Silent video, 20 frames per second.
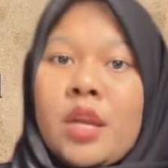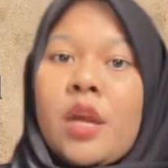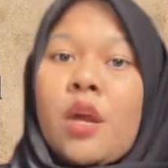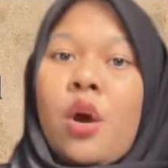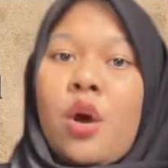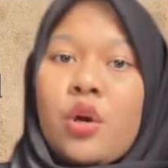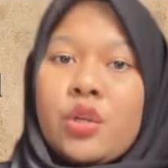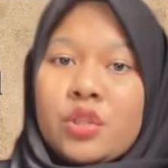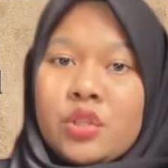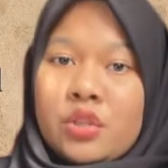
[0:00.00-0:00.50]

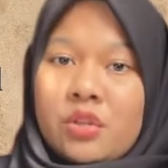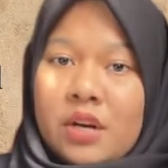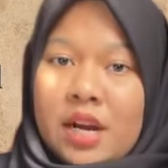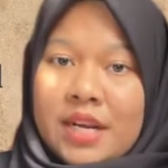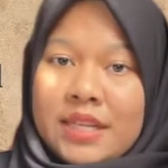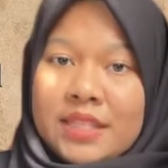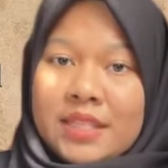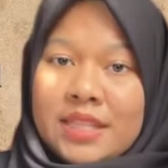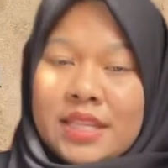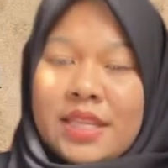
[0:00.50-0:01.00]

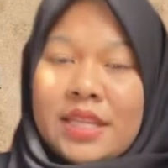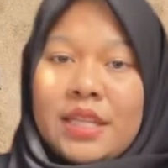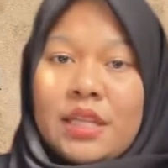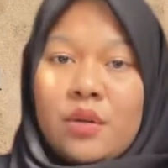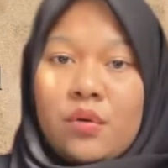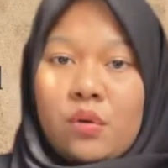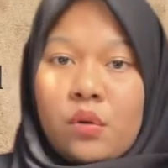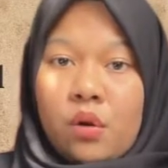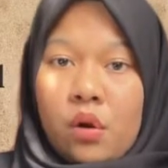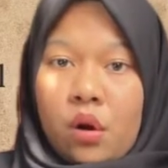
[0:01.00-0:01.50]
authorize the
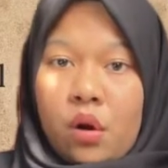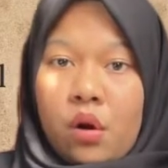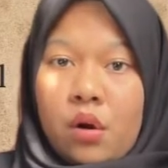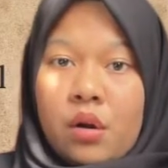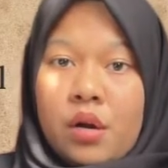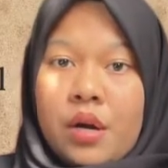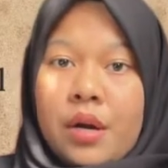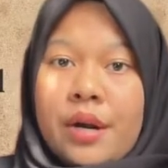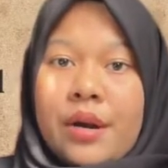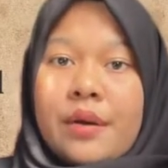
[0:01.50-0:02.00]
new law,
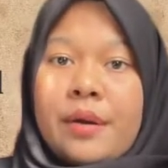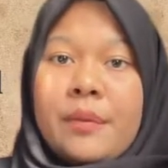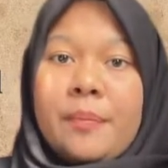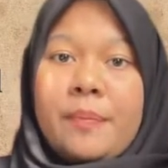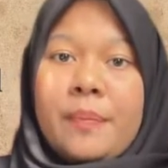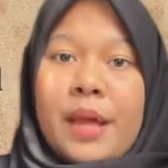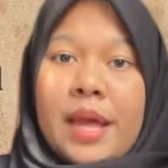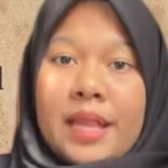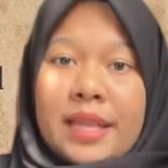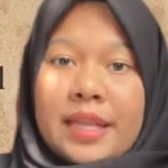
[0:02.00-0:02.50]

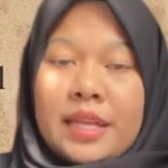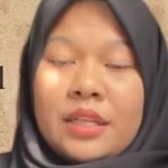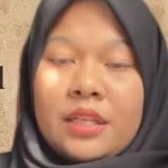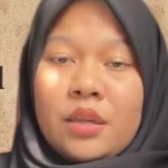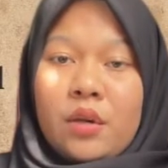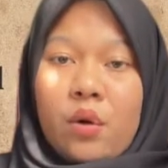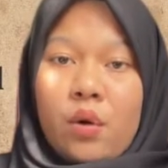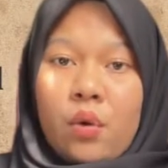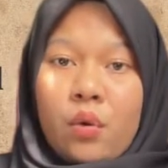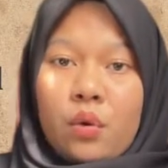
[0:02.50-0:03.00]
repealing
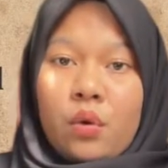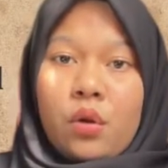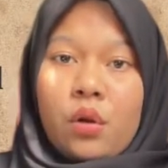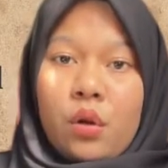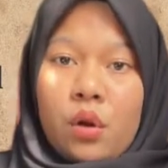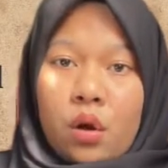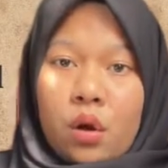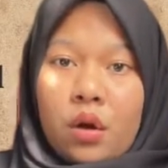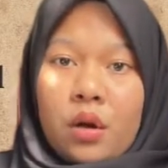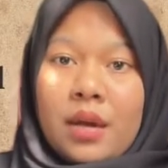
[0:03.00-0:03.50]
the old
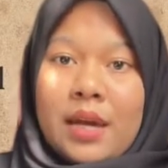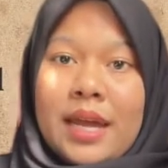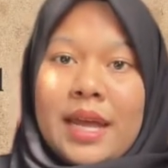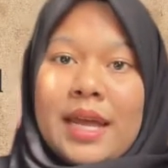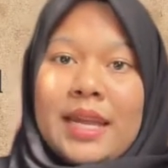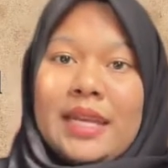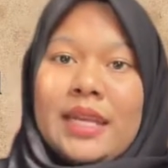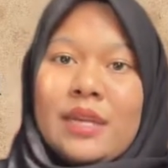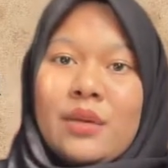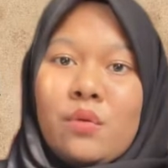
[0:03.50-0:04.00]
law
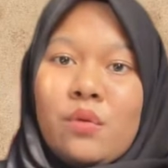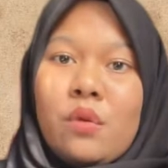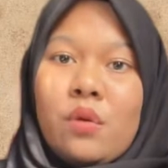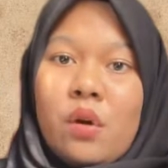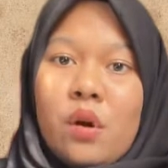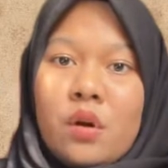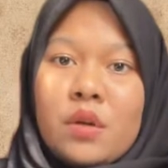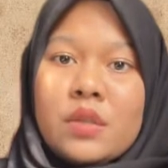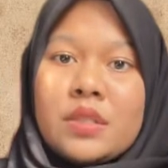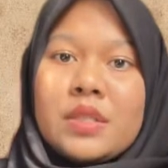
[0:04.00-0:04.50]
and new
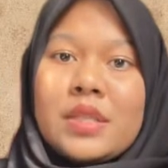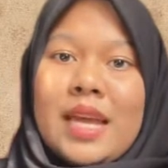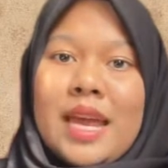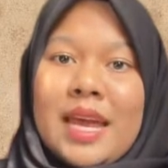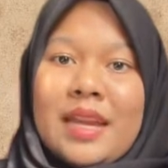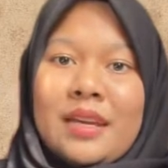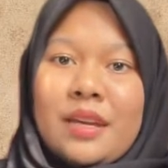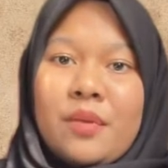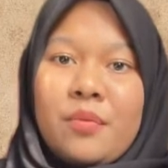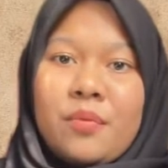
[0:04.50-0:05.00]
laws,
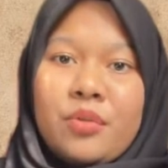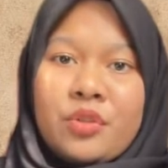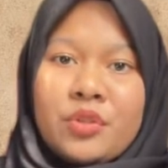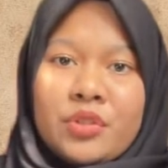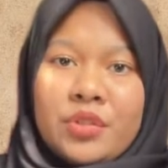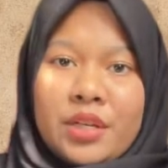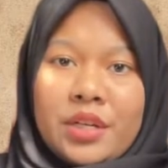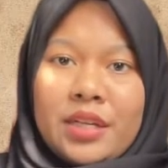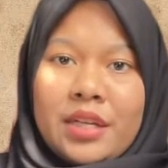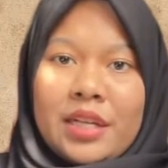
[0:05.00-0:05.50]
and
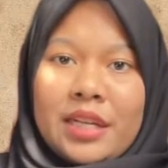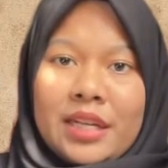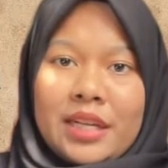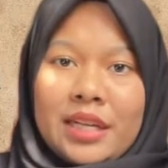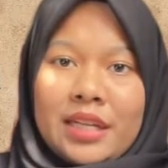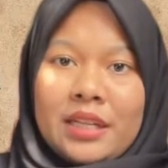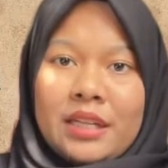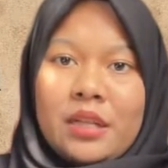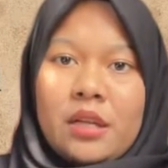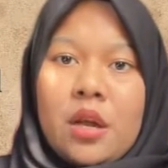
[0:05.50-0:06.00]
demonstrate
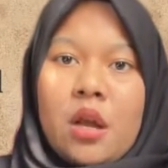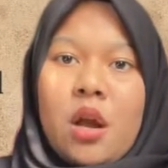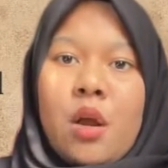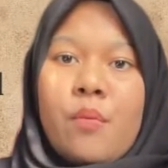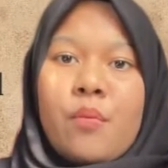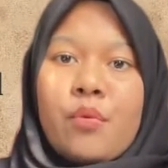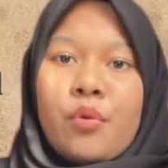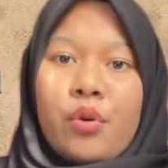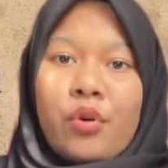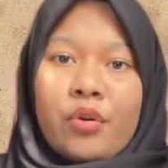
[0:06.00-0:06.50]
its
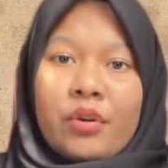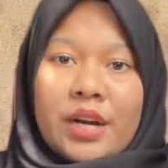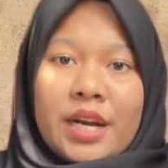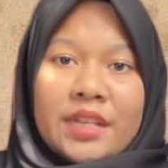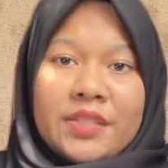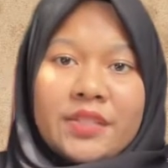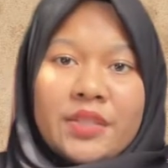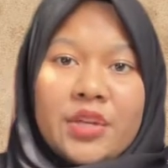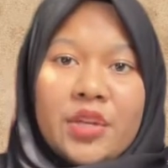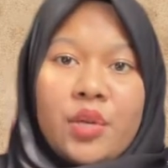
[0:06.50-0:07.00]

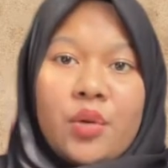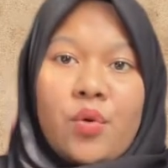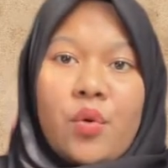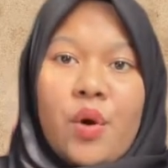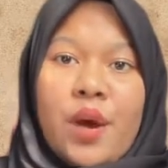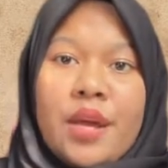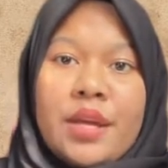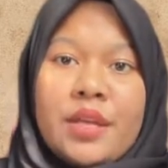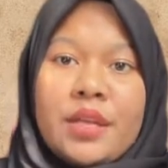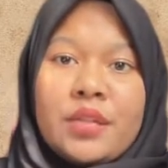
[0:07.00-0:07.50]
progress
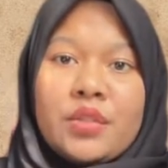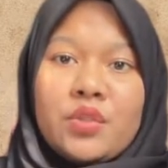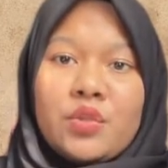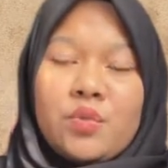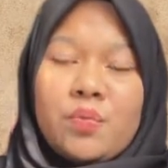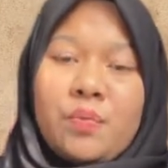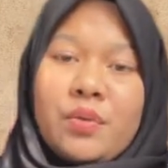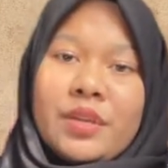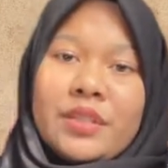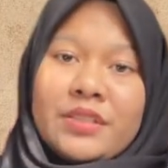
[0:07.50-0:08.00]
required to
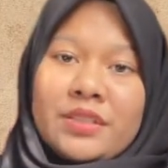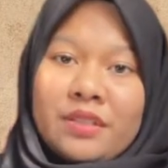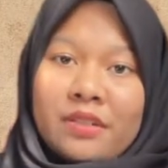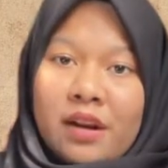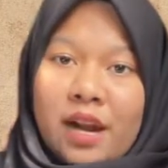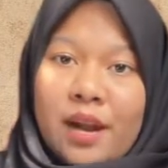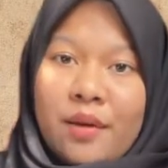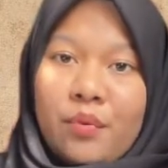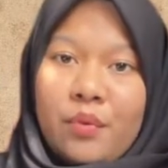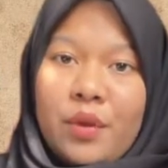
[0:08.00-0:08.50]

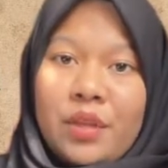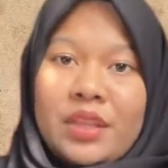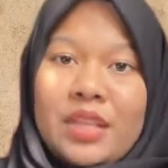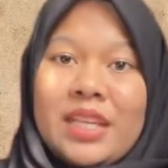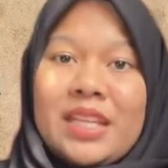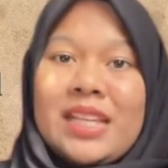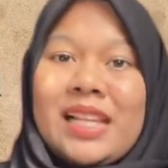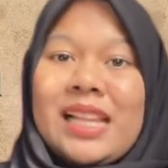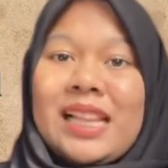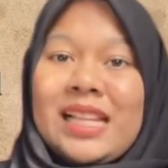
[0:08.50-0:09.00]
prescribe
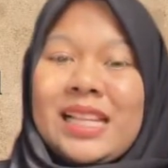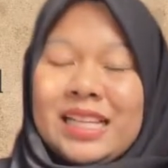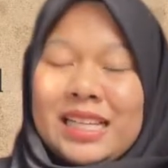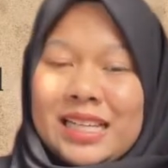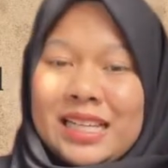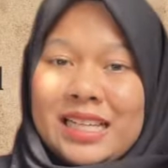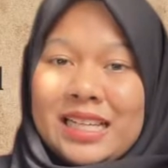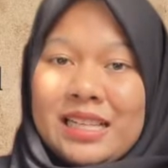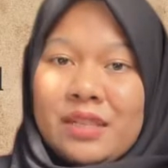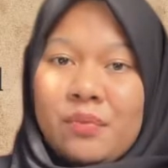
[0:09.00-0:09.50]
within the
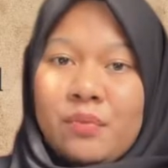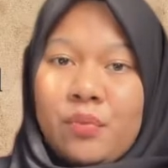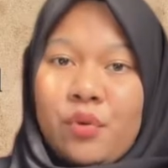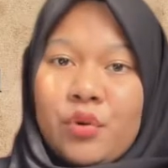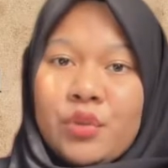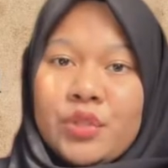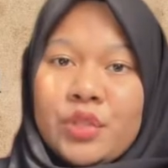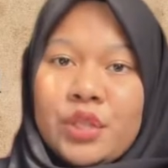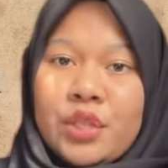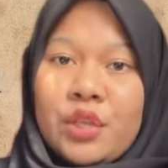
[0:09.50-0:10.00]
legal
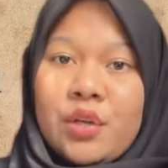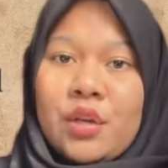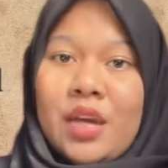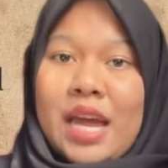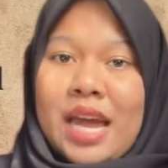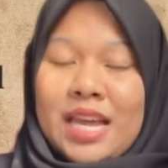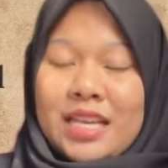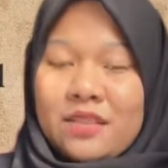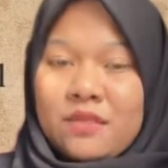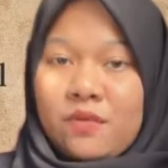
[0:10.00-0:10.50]
procedure
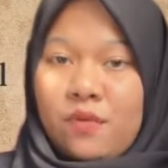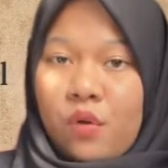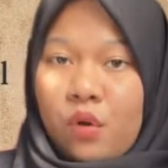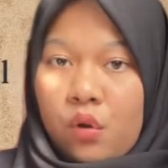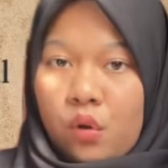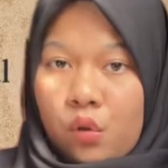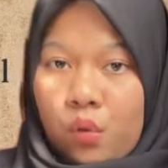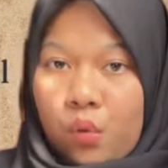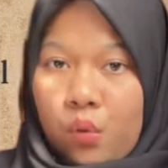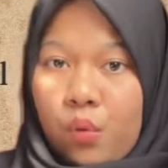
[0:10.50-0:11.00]
as
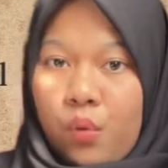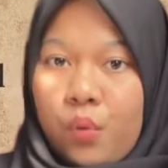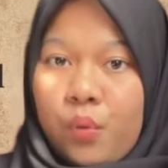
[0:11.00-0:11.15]
follows.